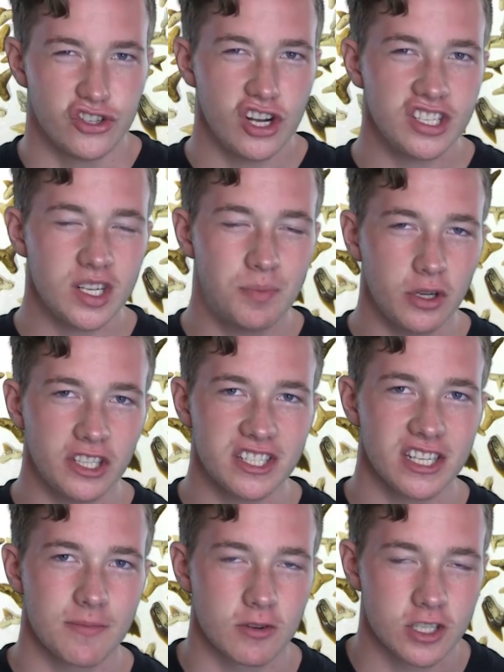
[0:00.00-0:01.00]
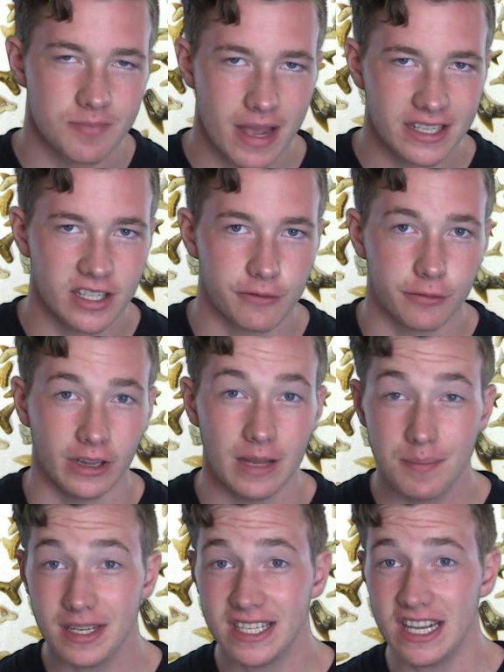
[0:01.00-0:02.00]
Just to put this into perspective,
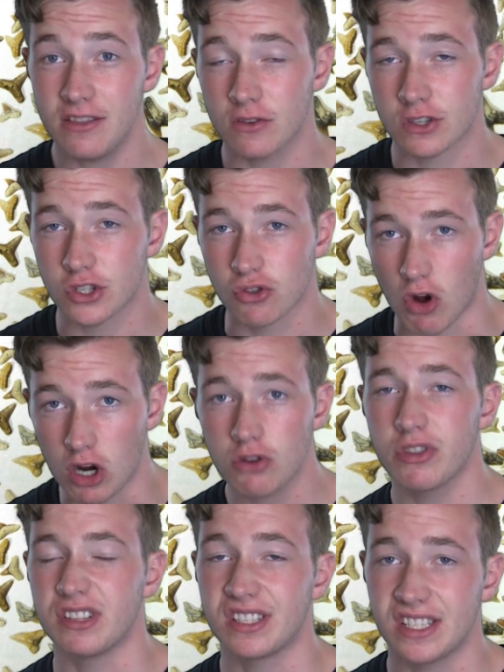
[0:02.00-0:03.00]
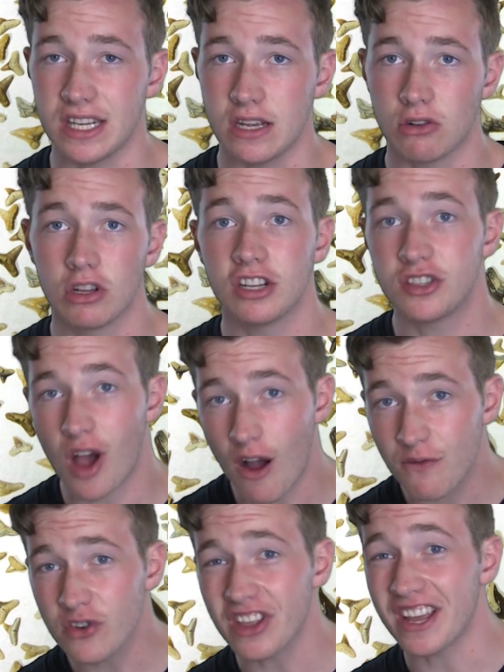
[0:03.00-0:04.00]
limpet teeth are stronger than steel,
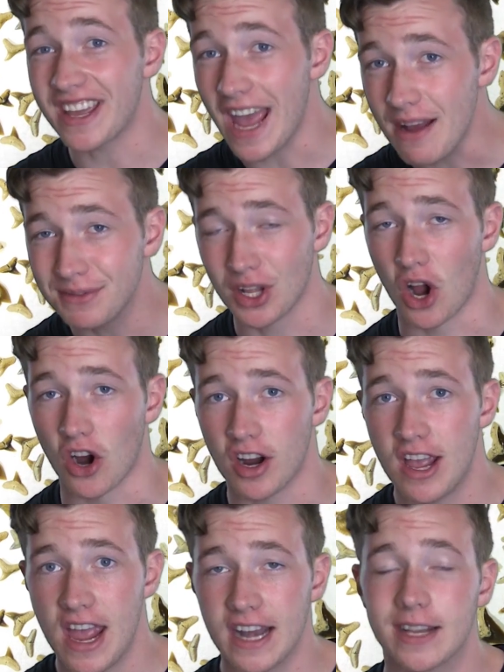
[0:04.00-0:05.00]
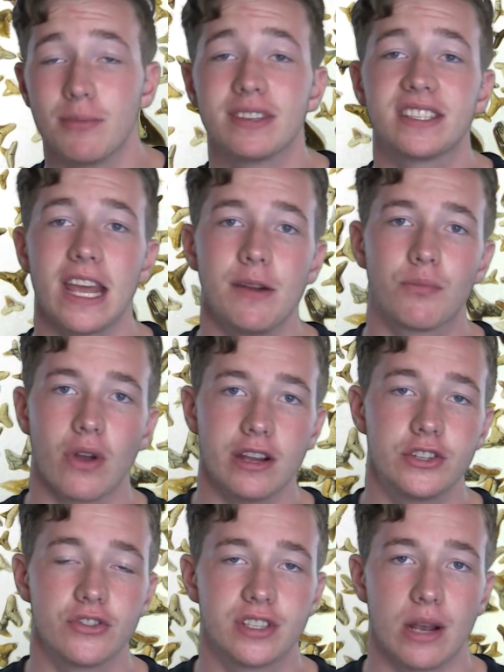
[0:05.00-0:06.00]
tougher than Kevlar, and can withstand
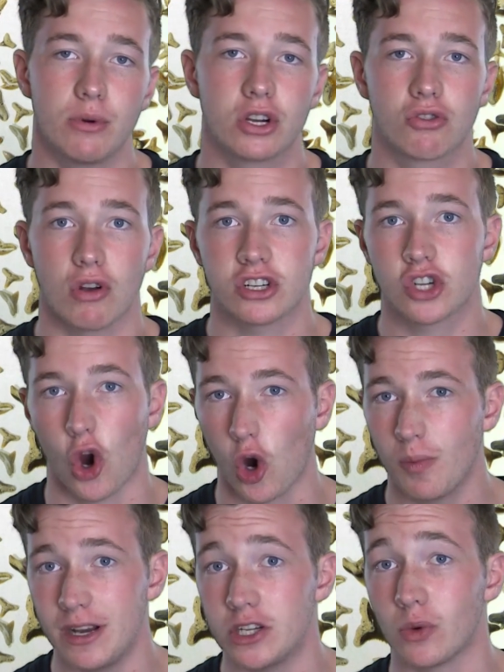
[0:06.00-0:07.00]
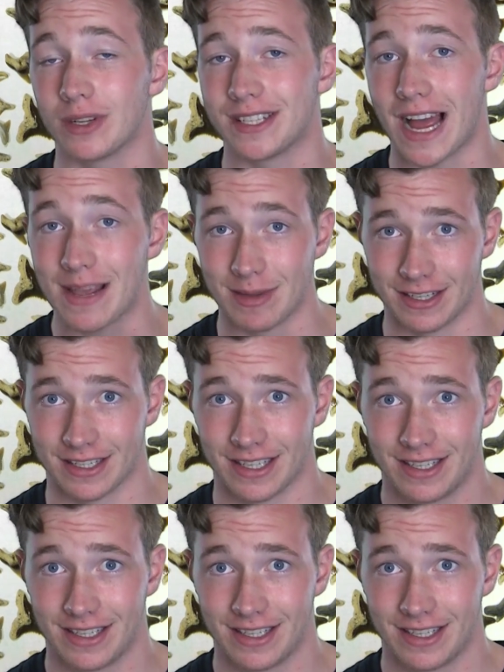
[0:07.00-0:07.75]
pressures that would crush carbon into a diamond.